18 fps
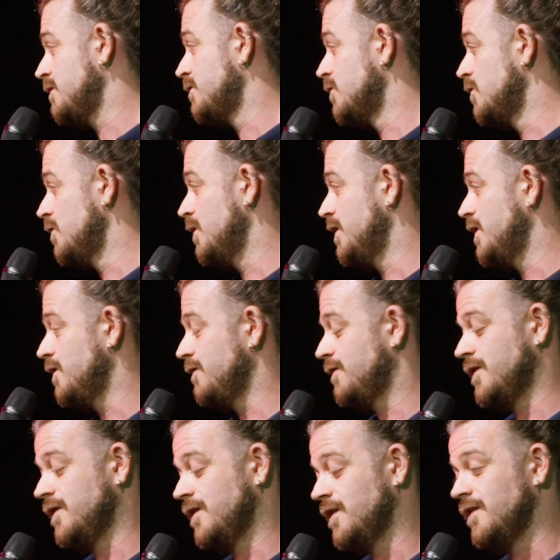forward
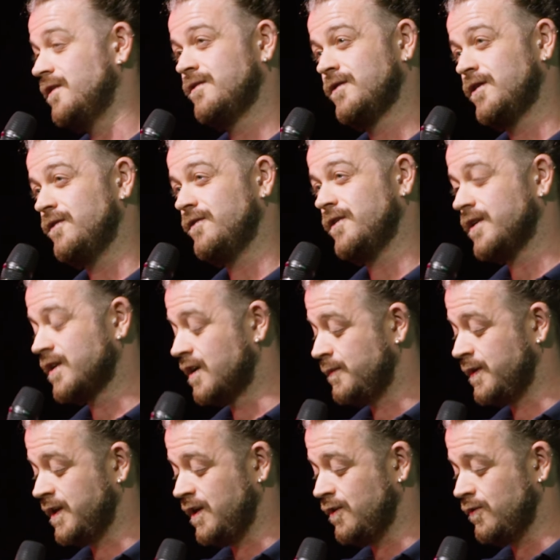over the
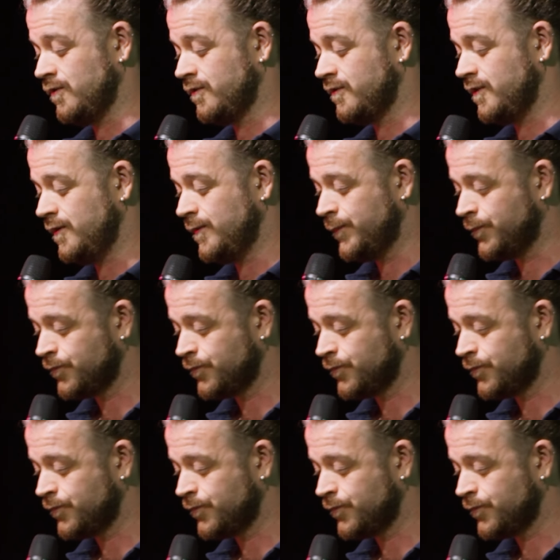coming year or so.